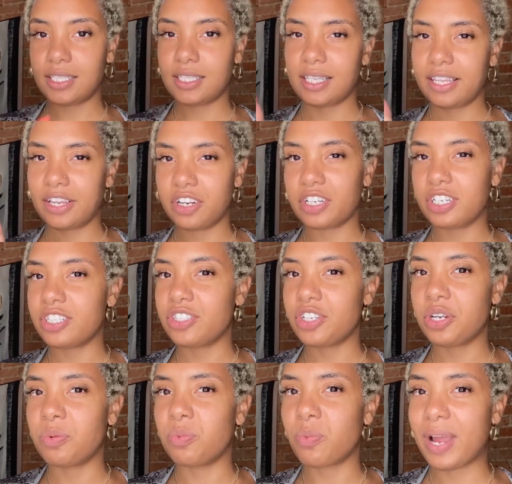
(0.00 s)
they're going to
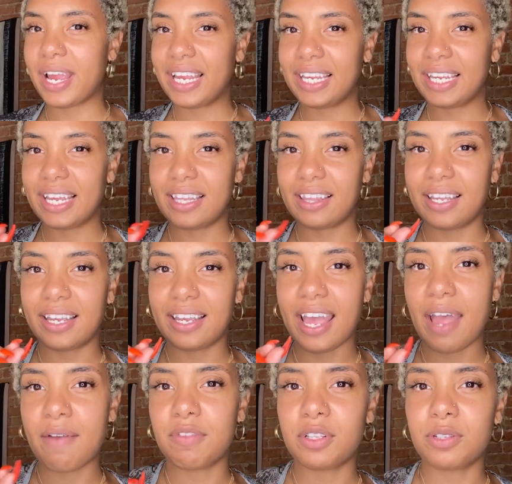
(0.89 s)
turn white and like
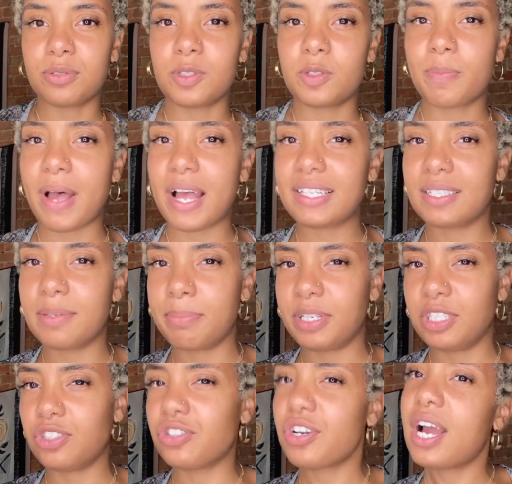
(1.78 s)
have little spots and
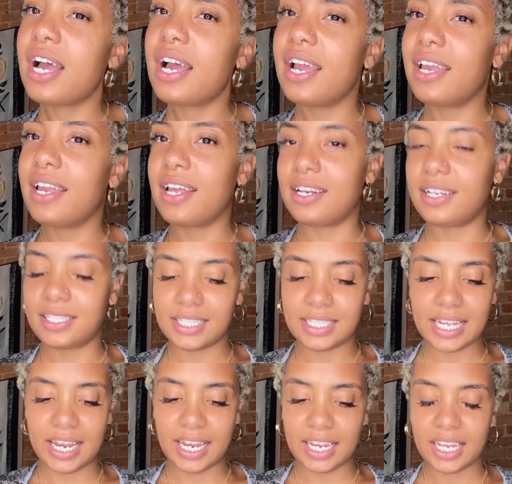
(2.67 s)
be dry, and it's
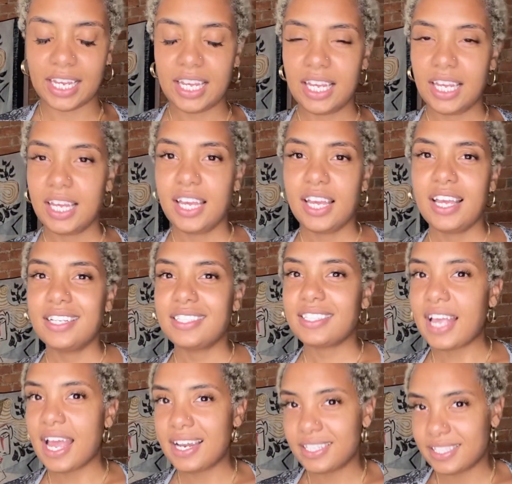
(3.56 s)

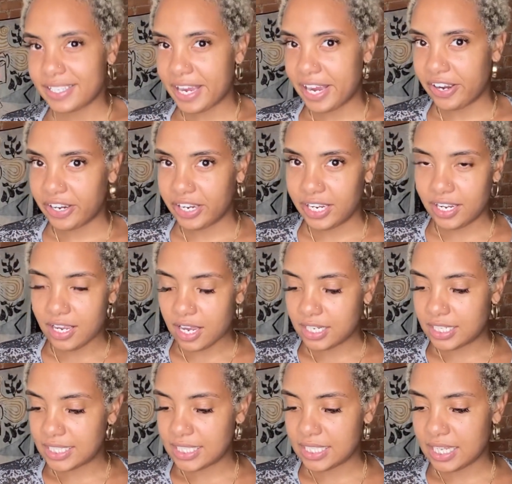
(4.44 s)
kind of scary,
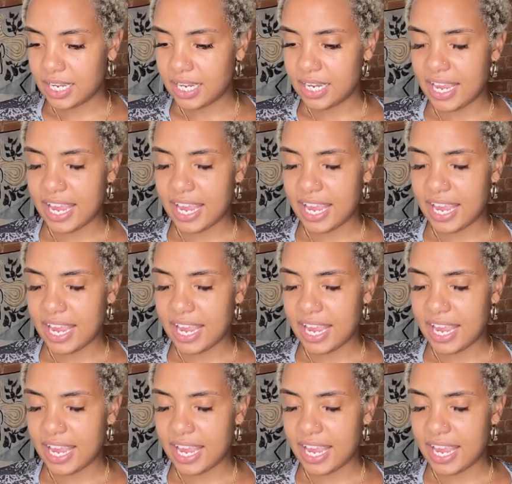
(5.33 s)
honestly.